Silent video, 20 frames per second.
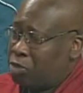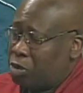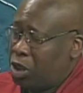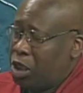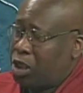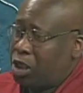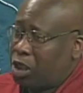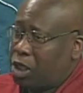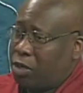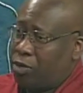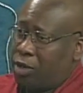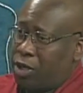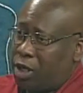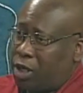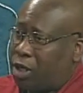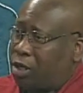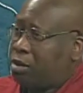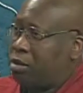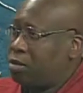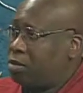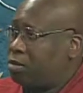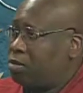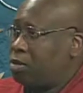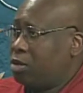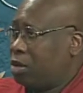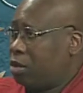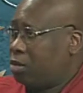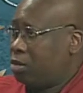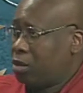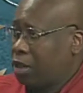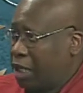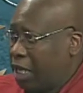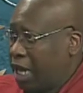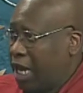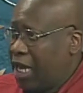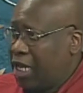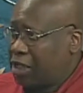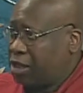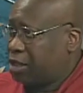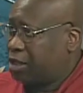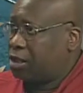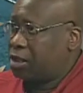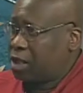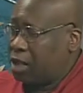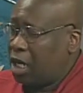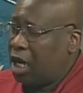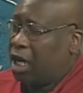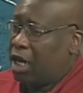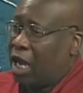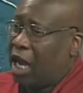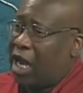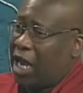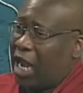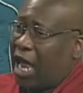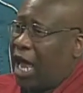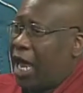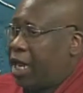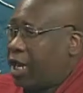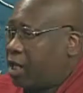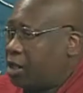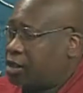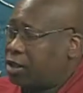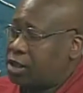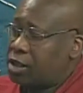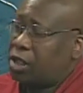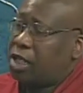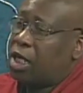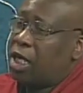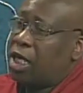Interior Gas Alliance.